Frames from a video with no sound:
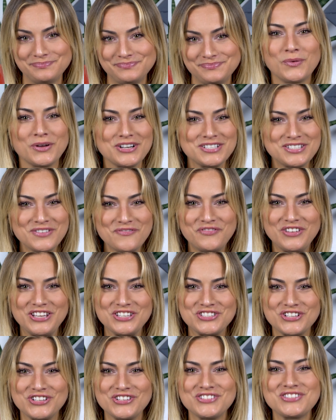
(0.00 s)
What are some
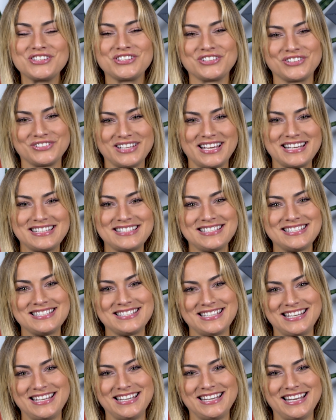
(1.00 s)
features you'd like to
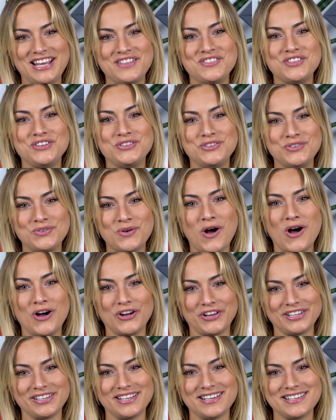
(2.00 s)
see in the new
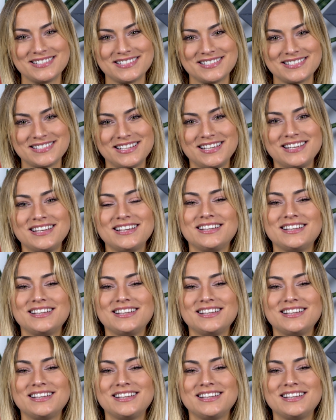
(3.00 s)
Oculus?